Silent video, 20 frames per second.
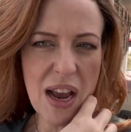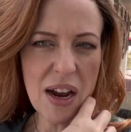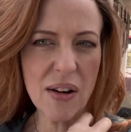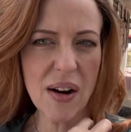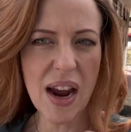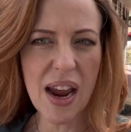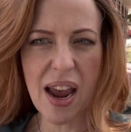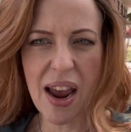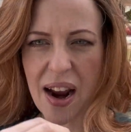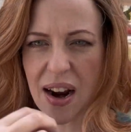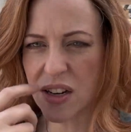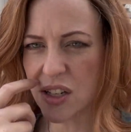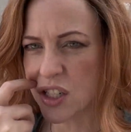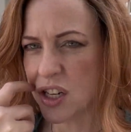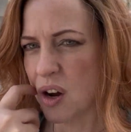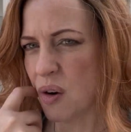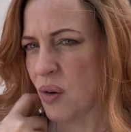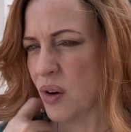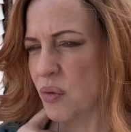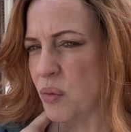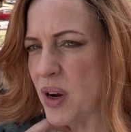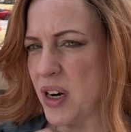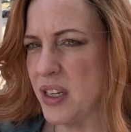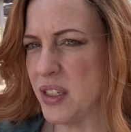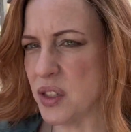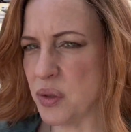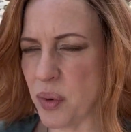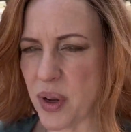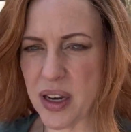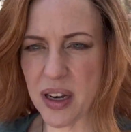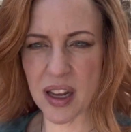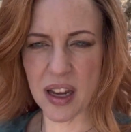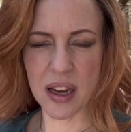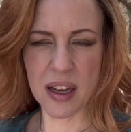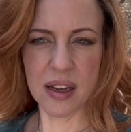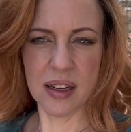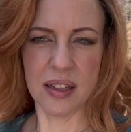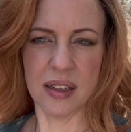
gray hair showing when it's windy.